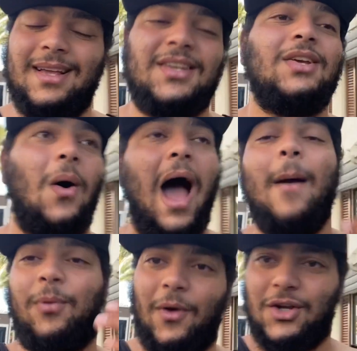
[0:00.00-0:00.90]
so I
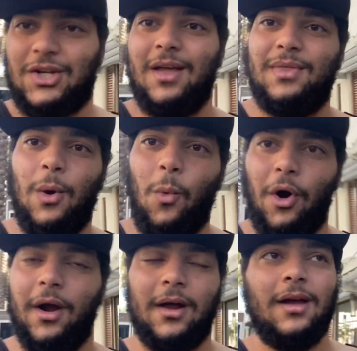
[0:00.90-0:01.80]
appreciate their
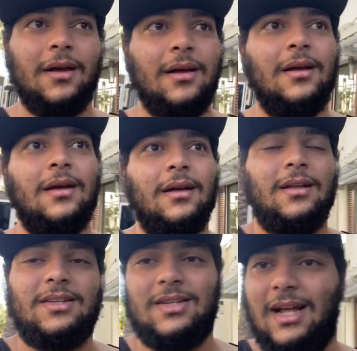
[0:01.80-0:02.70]
work
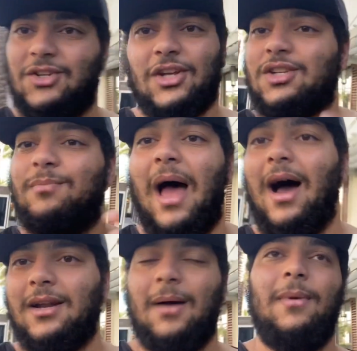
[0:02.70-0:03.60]
it's not just
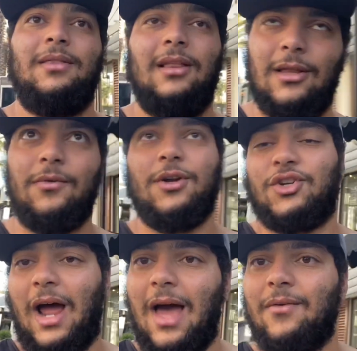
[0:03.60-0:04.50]
about I'm a delivery
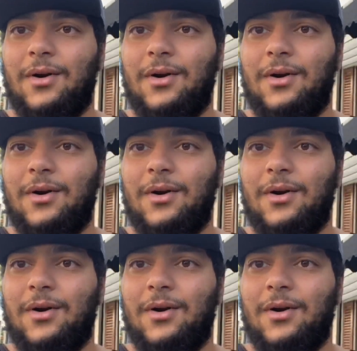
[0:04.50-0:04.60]
driver